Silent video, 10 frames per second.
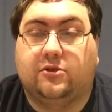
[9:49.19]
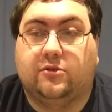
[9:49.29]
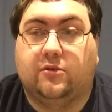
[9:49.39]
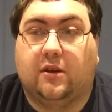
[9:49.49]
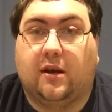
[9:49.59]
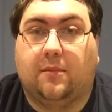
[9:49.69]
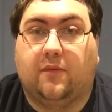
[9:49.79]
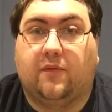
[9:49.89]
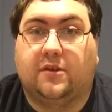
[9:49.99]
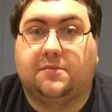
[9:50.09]
to a couple
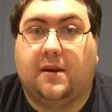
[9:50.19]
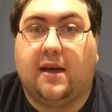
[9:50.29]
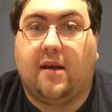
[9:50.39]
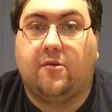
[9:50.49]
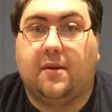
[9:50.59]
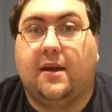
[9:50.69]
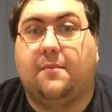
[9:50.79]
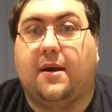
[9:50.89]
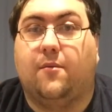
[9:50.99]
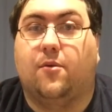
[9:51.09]
of friends of mine, everybody
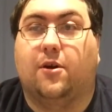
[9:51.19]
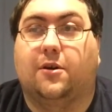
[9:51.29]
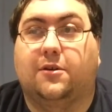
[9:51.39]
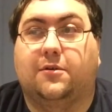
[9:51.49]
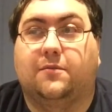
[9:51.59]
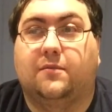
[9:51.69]
at my work,